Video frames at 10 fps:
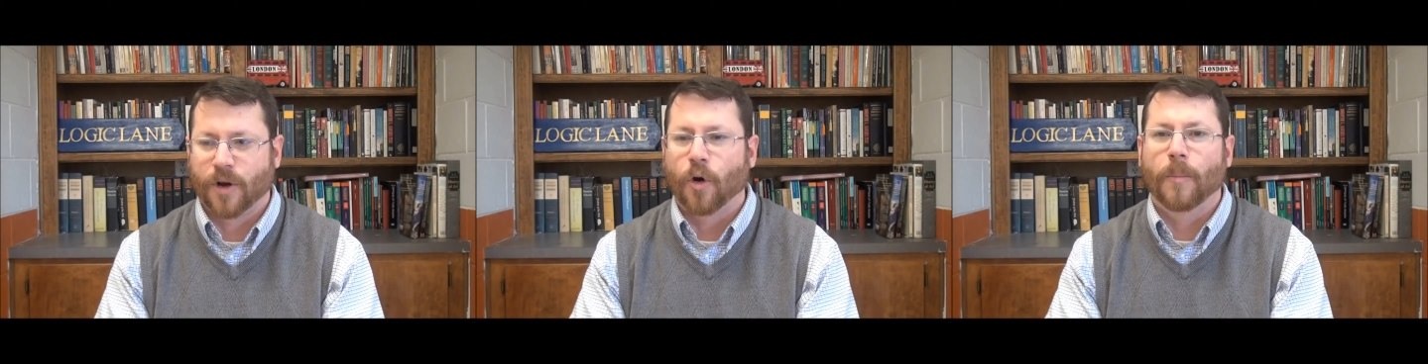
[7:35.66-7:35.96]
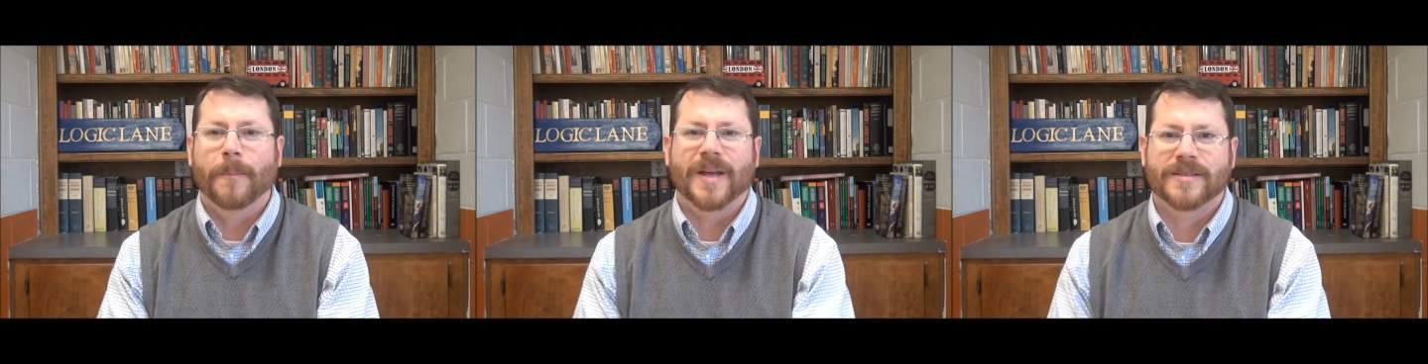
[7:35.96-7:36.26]

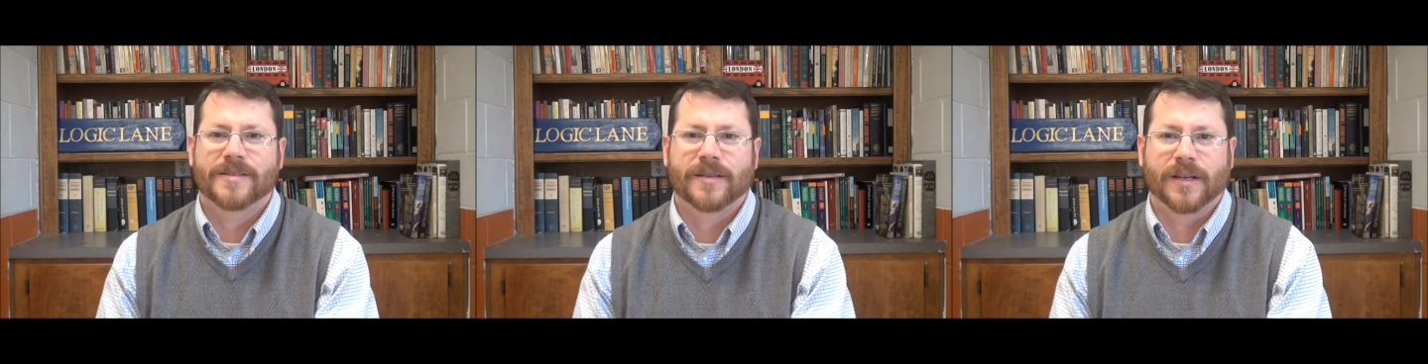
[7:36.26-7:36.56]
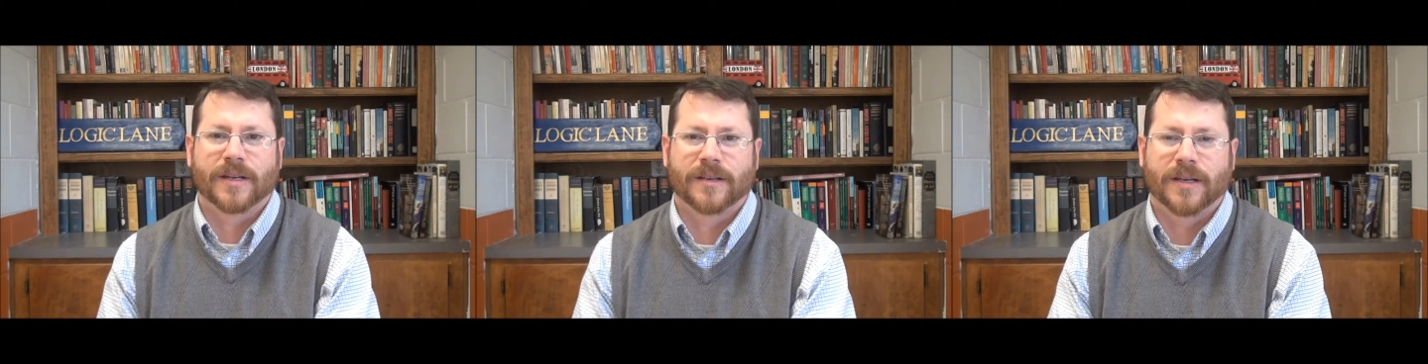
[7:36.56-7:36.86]
omits
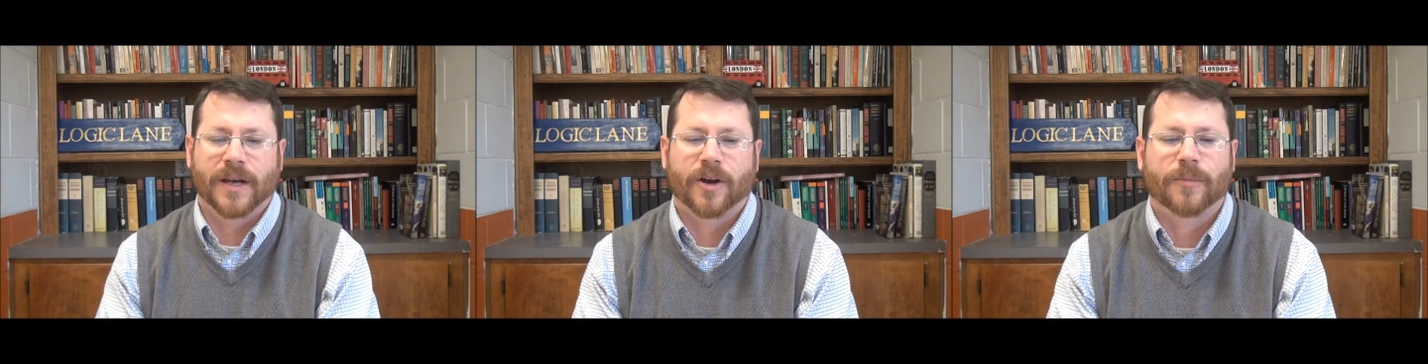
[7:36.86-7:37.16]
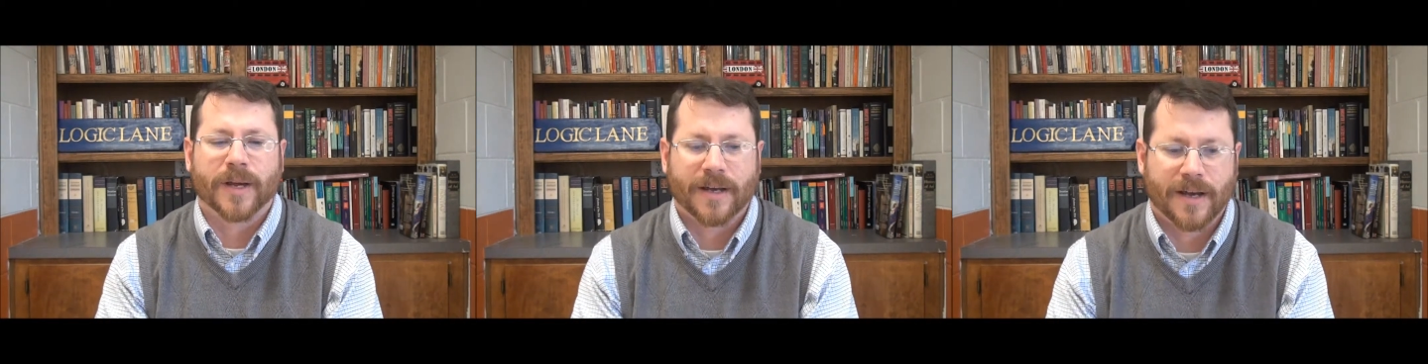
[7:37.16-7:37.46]
the
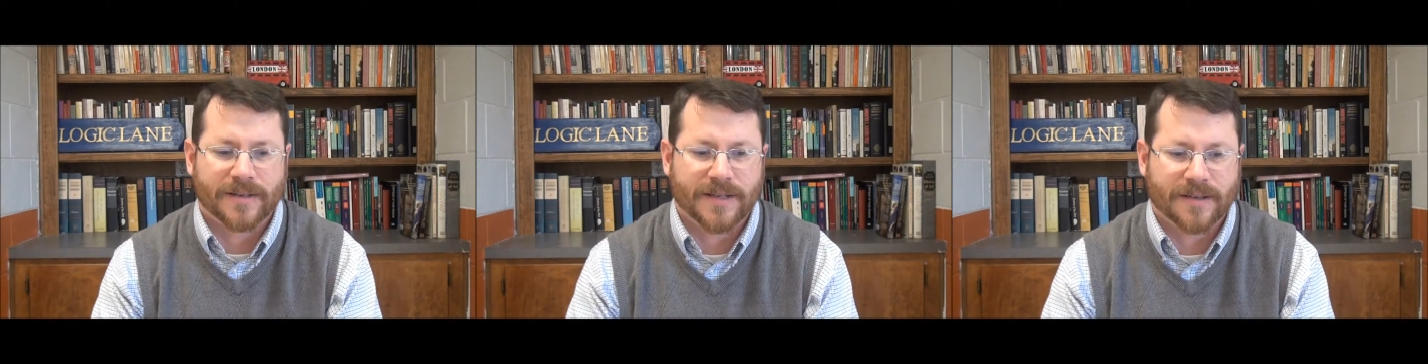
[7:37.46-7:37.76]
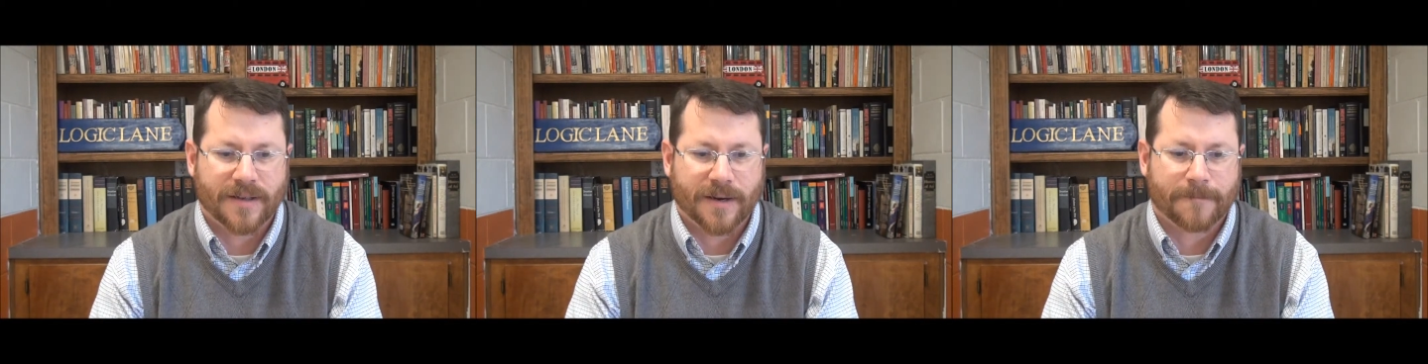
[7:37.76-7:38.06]
Arabic
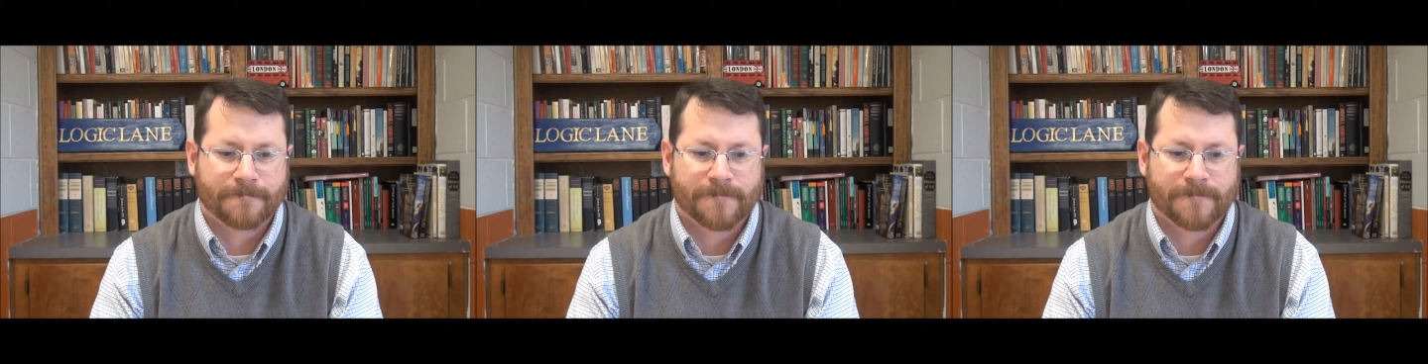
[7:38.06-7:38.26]
content there.